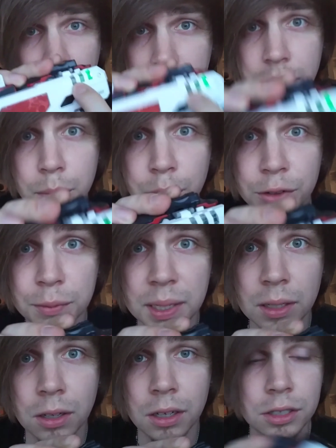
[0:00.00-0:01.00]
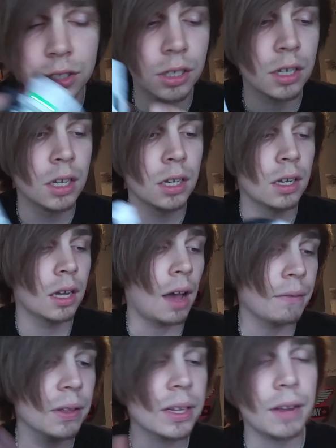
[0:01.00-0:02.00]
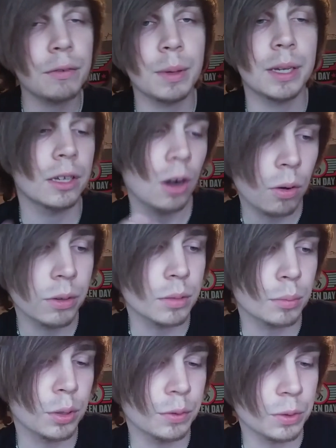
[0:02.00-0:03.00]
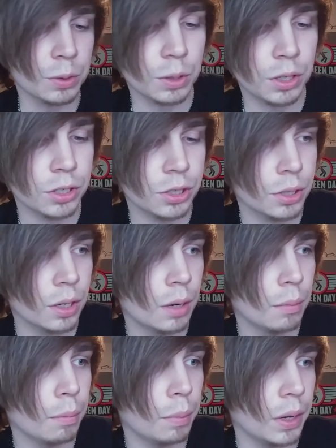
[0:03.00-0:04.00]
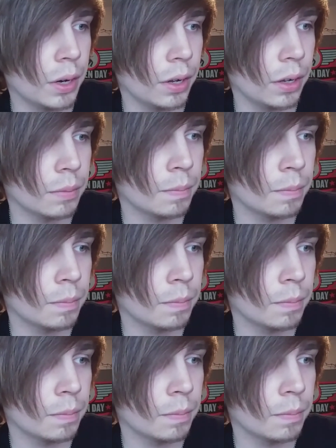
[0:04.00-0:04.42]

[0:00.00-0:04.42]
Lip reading: I can improve my launch. I feel like everybody can always improve their launch, but